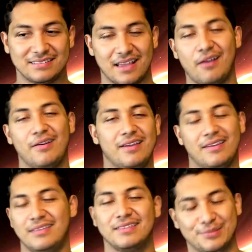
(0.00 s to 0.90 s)
it's like, oh
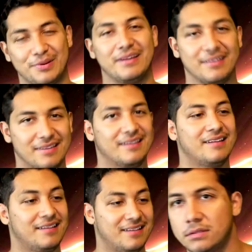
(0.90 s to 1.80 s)
yeah, that's right, yeah.
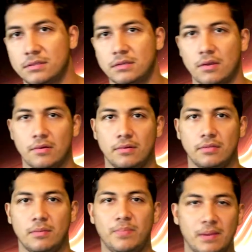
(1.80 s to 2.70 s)
So
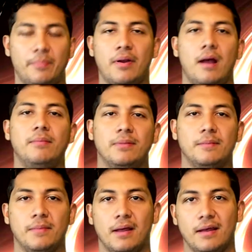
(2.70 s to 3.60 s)
the big
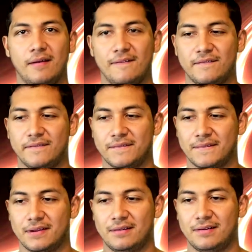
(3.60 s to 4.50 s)
problem of
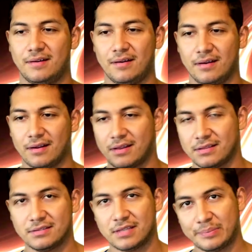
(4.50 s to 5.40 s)
our
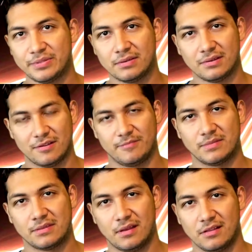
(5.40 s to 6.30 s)
conception of
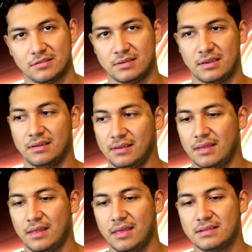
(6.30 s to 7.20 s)
mythology
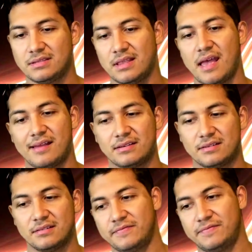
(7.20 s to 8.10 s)
is that
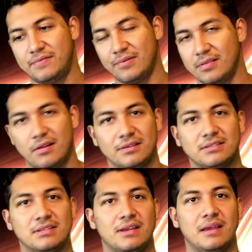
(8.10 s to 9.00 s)
for the
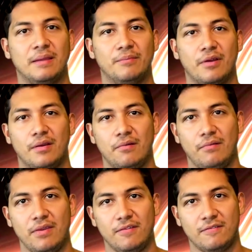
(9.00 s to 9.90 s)
longest time
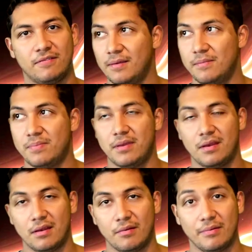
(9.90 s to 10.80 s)
we've
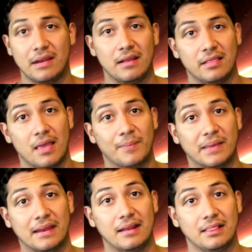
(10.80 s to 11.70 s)
been reading
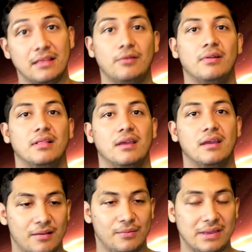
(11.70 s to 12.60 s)
them literally.
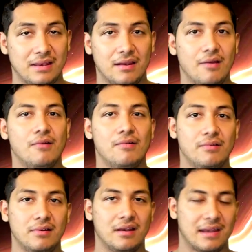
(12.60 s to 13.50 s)
We
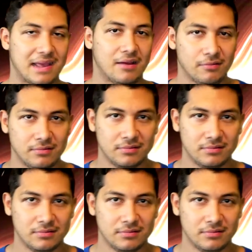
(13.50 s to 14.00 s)
know now,